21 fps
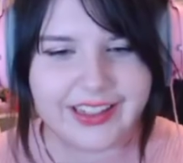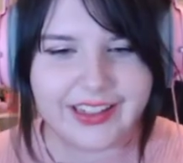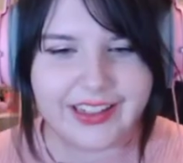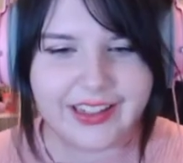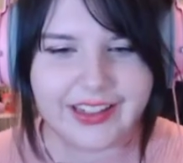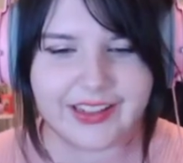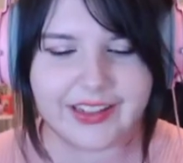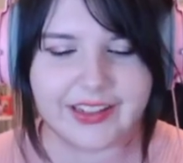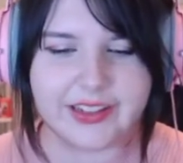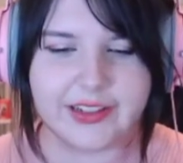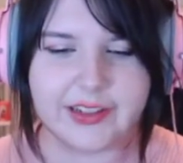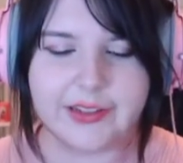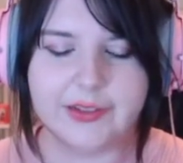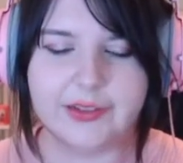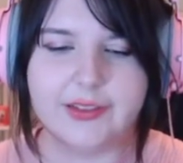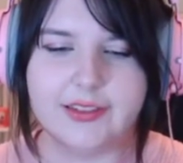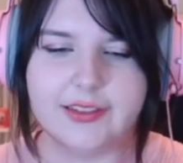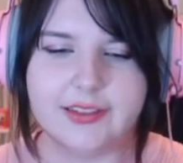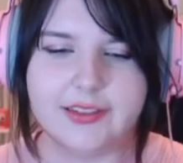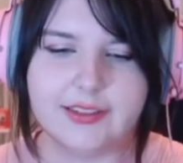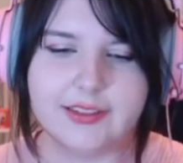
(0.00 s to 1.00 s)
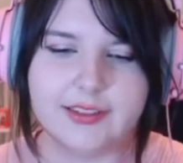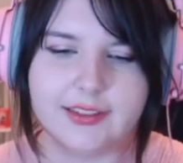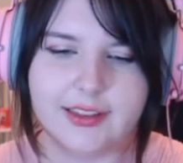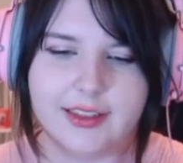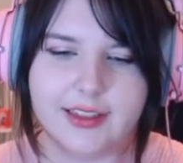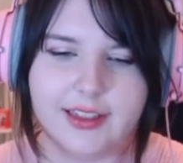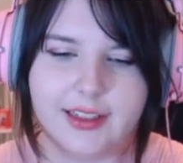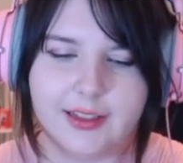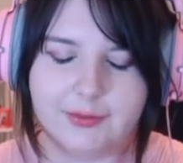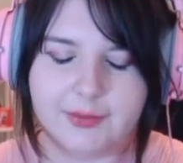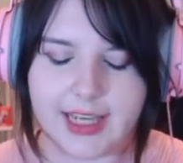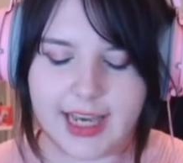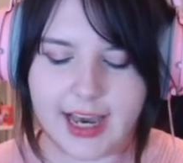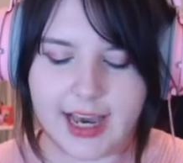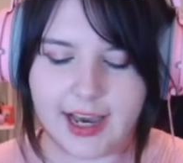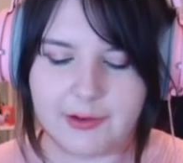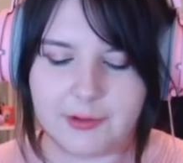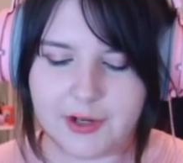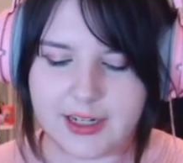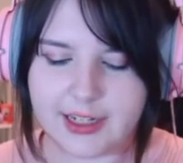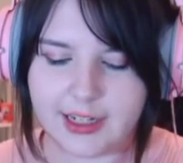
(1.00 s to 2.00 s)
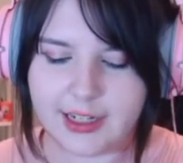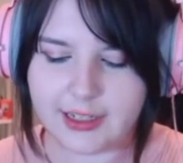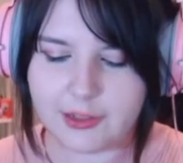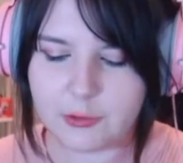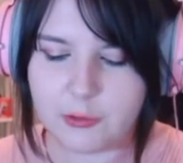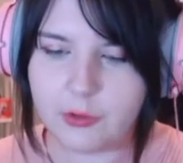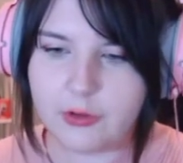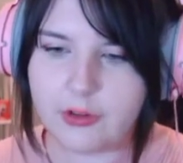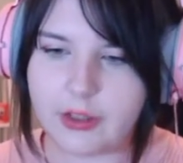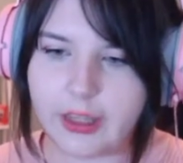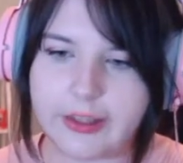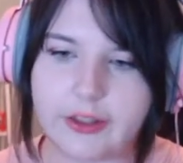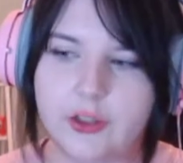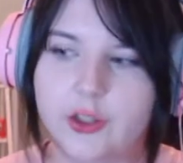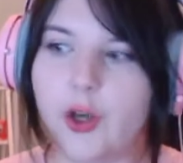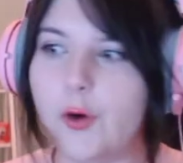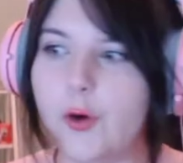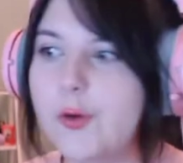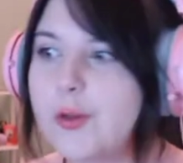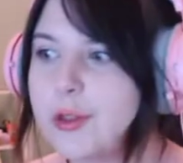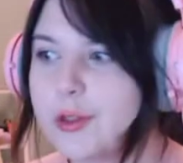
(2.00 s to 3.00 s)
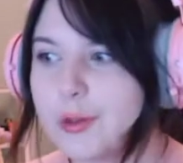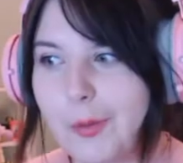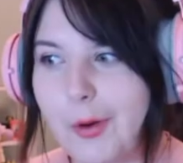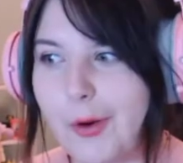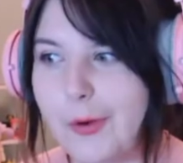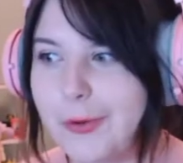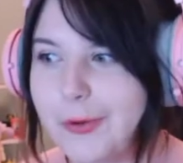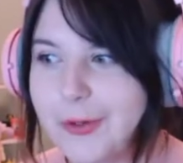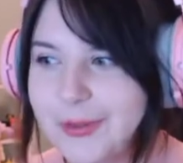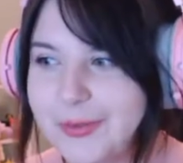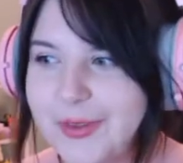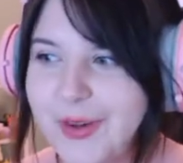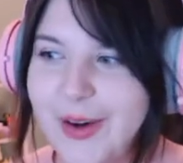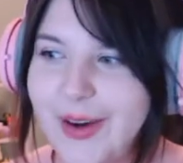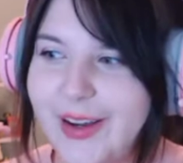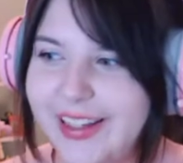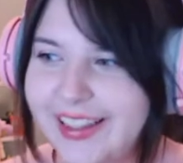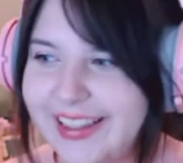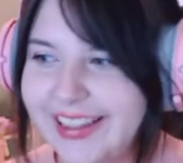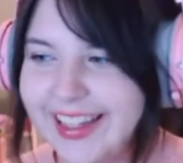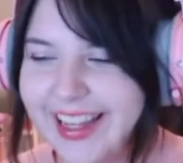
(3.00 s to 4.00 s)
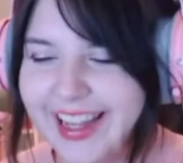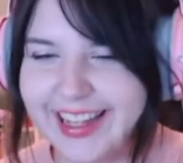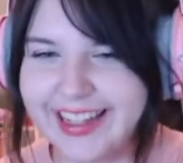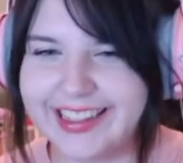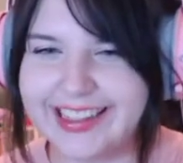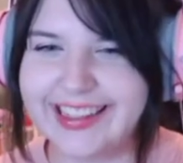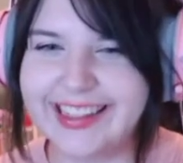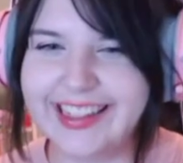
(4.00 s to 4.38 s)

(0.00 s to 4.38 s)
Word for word: you know but yeah i wanted like all like ghost pokemon and